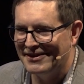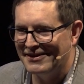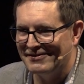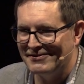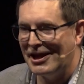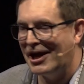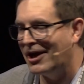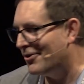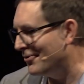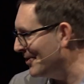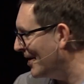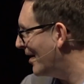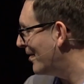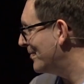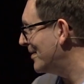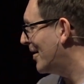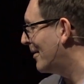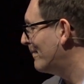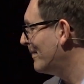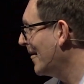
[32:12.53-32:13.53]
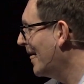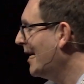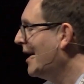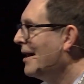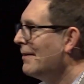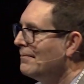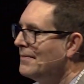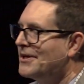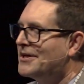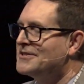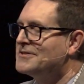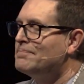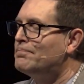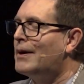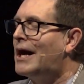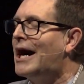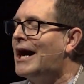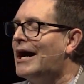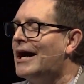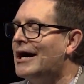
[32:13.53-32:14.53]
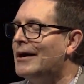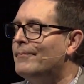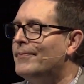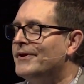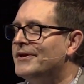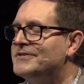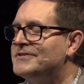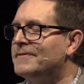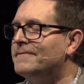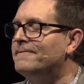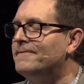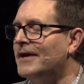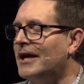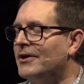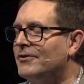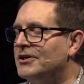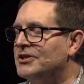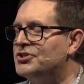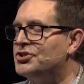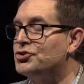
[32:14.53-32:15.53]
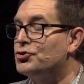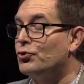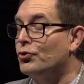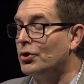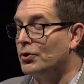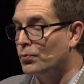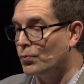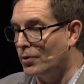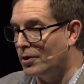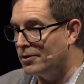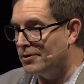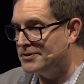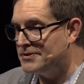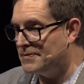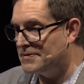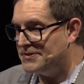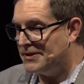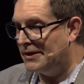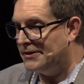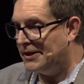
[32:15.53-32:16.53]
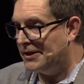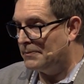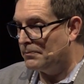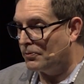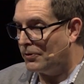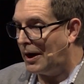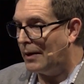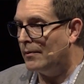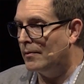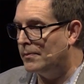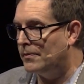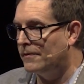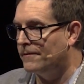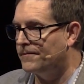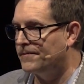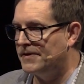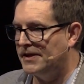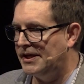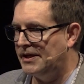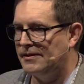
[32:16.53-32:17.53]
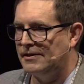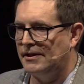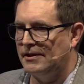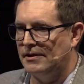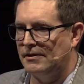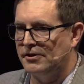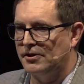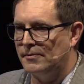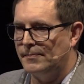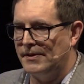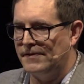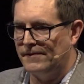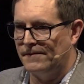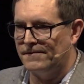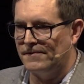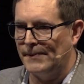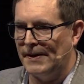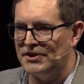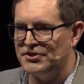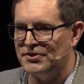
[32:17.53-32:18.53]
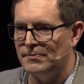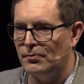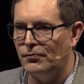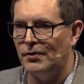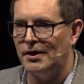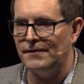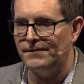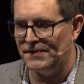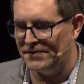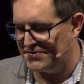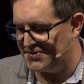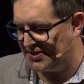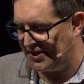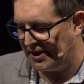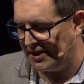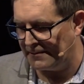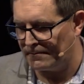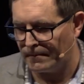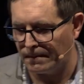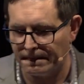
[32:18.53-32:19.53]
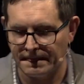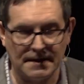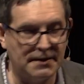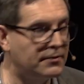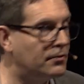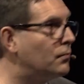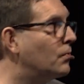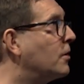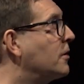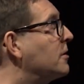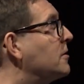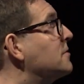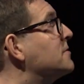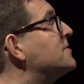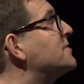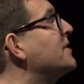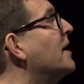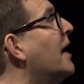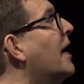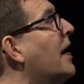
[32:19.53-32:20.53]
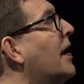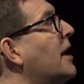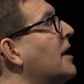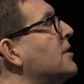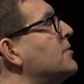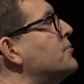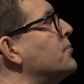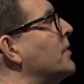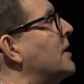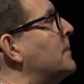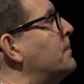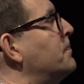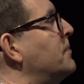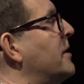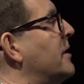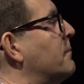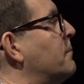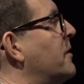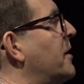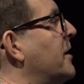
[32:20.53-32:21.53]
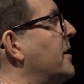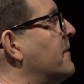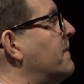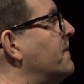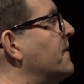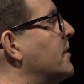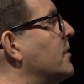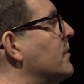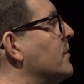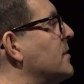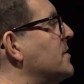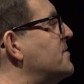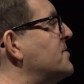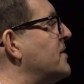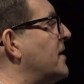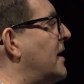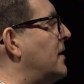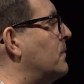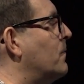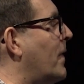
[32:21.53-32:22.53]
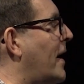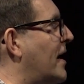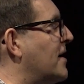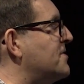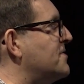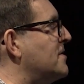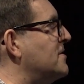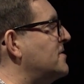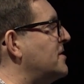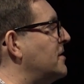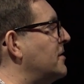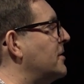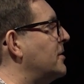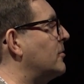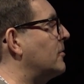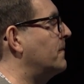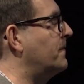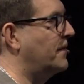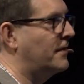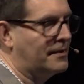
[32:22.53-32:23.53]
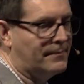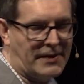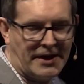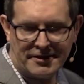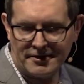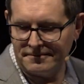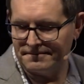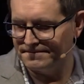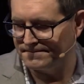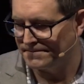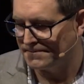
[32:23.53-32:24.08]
No. Because Bob is a very short word, so it's not that improbable to get a little bit of information. But what if you see the words, drink plenty of fluids and rest until you're feeling better?